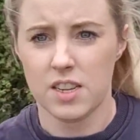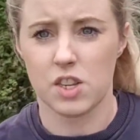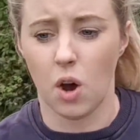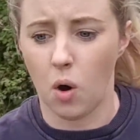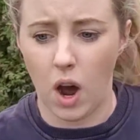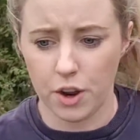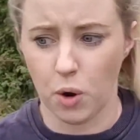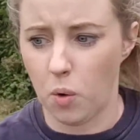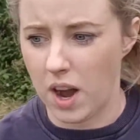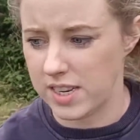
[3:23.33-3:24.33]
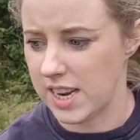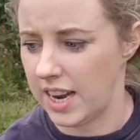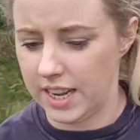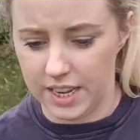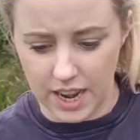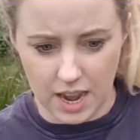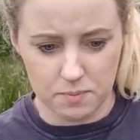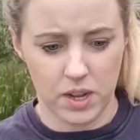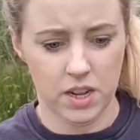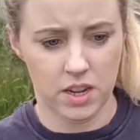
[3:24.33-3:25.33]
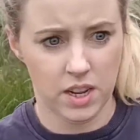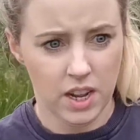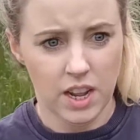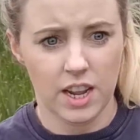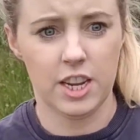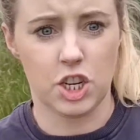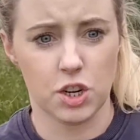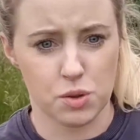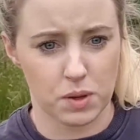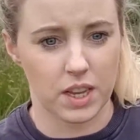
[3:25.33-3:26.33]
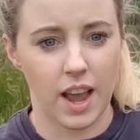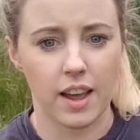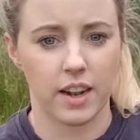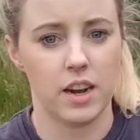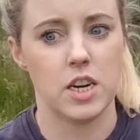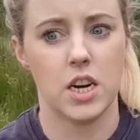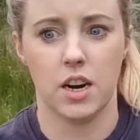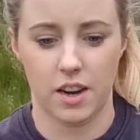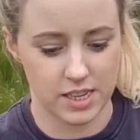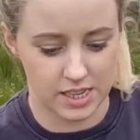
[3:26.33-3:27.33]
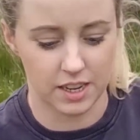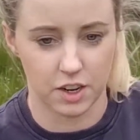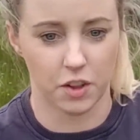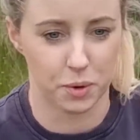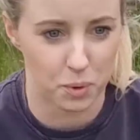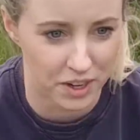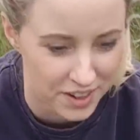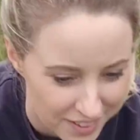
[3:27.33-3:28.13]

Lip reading: so I don't want any issues with cattle. Oh, I see another one.